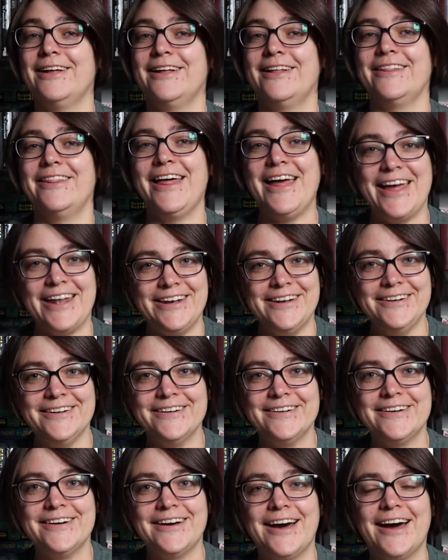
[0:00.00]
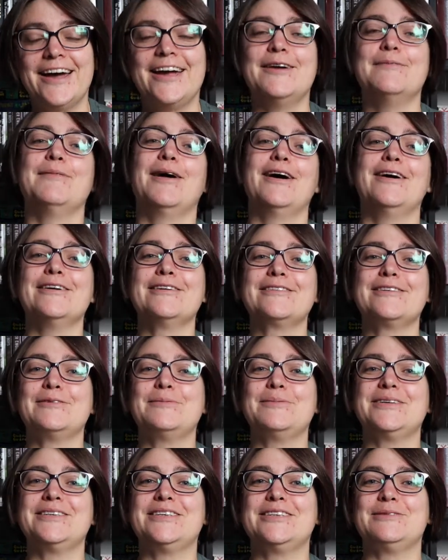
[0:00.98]
Then, I am also
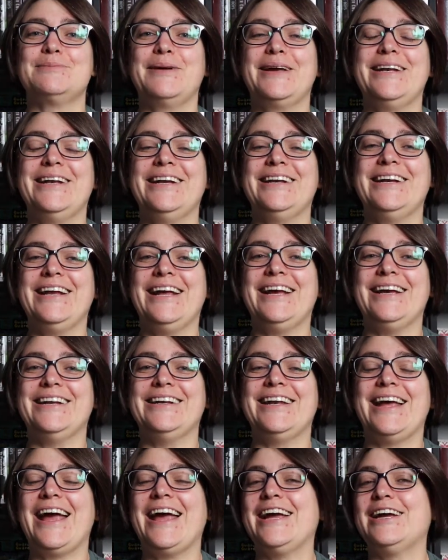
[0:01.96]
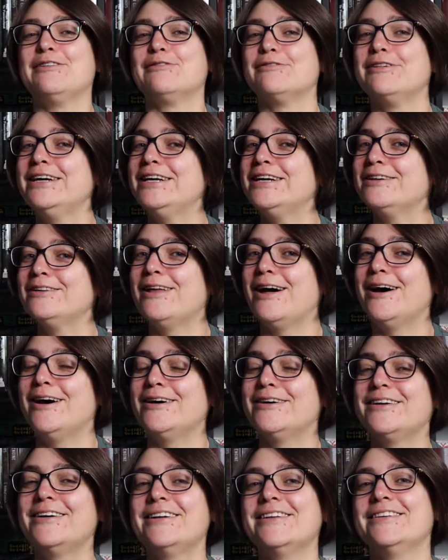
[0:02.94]
participating in a
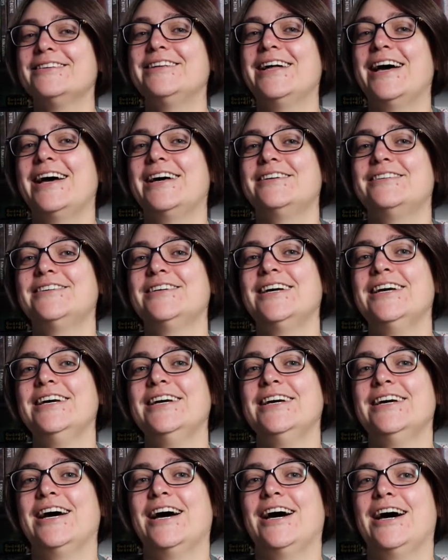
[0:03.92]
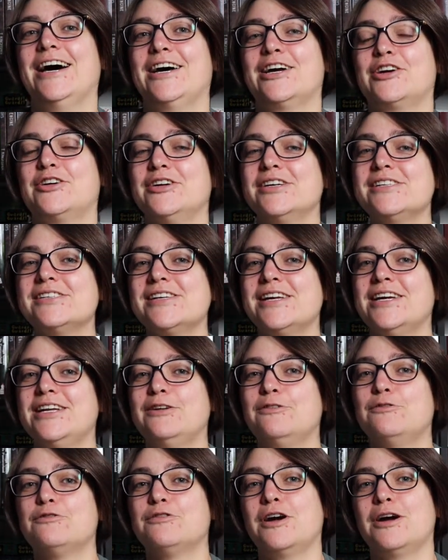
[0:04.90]
read-along that
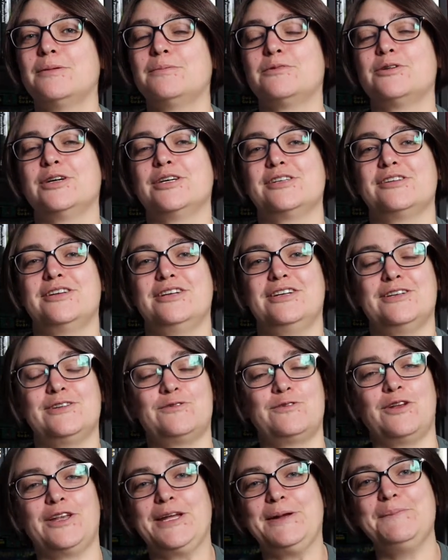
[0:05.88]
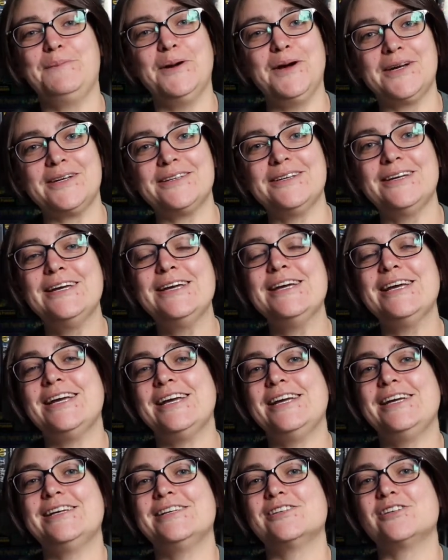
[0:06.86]
Kristen from Kristen is Fully Booked
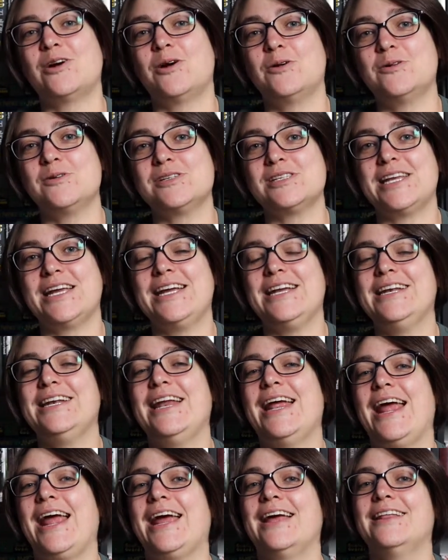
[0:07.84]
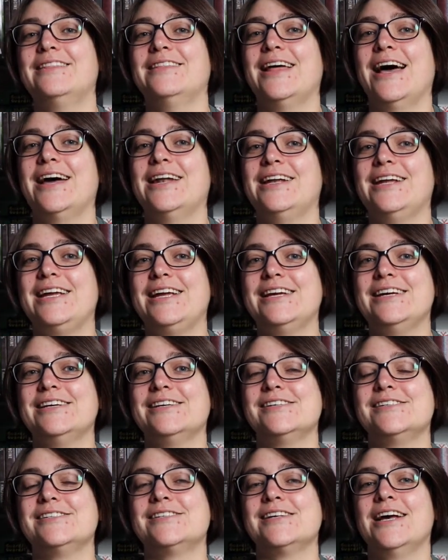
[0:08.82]
is hosting, and that
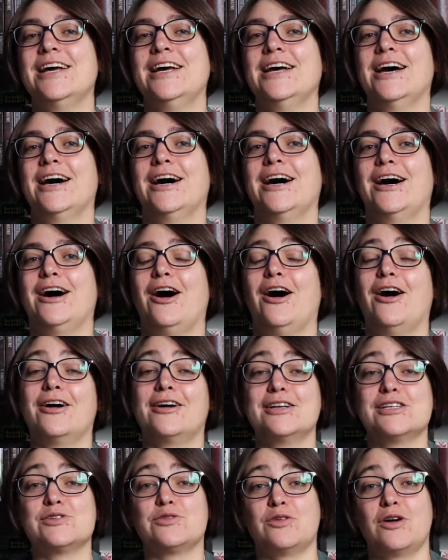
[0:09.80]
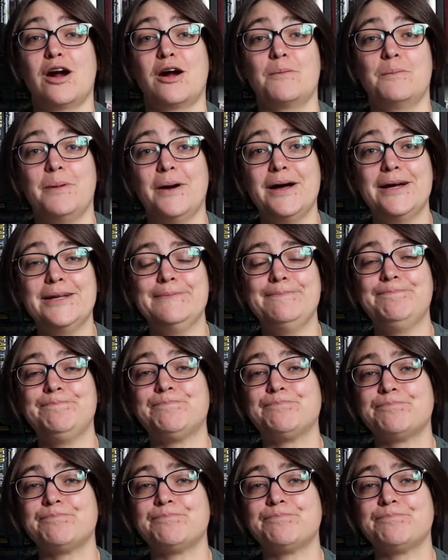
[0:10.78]
is August for Our Bun.